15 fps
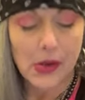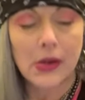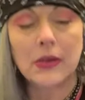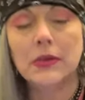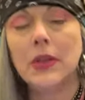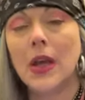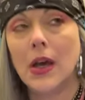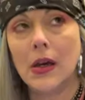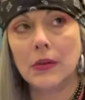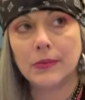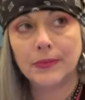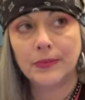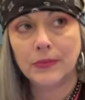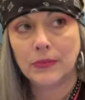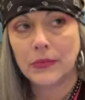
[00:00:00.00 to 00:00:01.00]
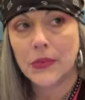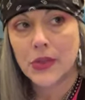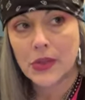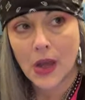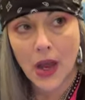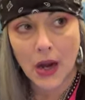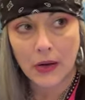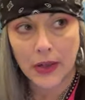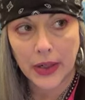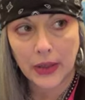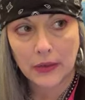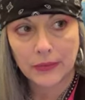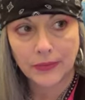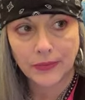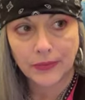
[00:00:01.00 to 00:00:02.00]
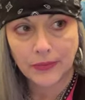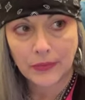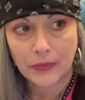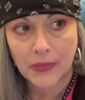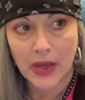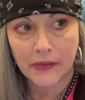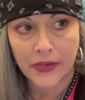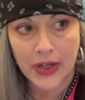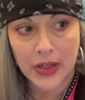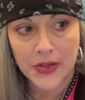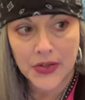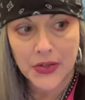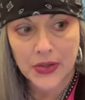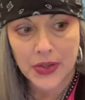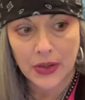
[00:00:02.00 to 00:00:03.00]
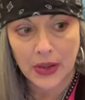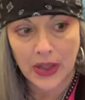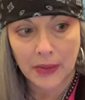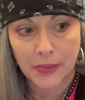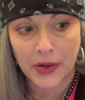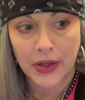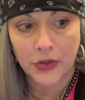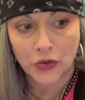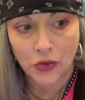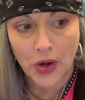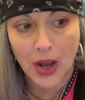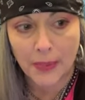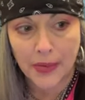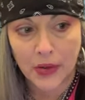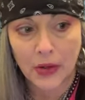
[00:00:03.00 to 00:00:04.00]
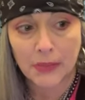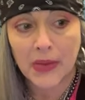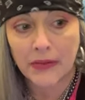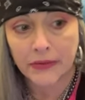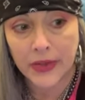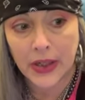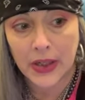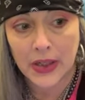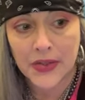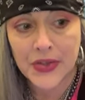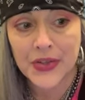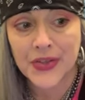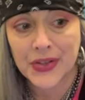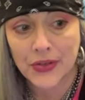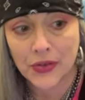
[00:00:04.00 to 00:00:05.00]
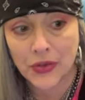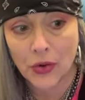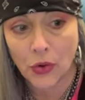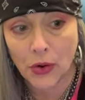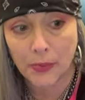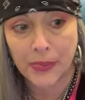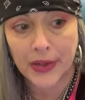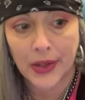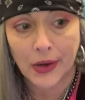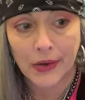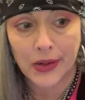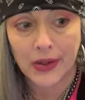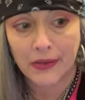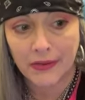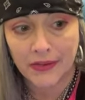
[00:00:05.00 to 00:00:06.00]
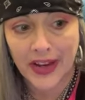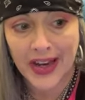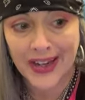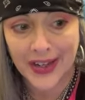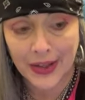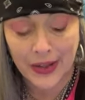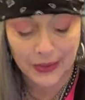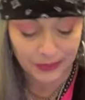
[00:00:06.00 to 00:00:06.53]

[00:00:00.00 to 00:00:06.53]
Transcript: No, sorry. My Venus is in Libra in tropical. My Venus is in Scorpio in Vedic.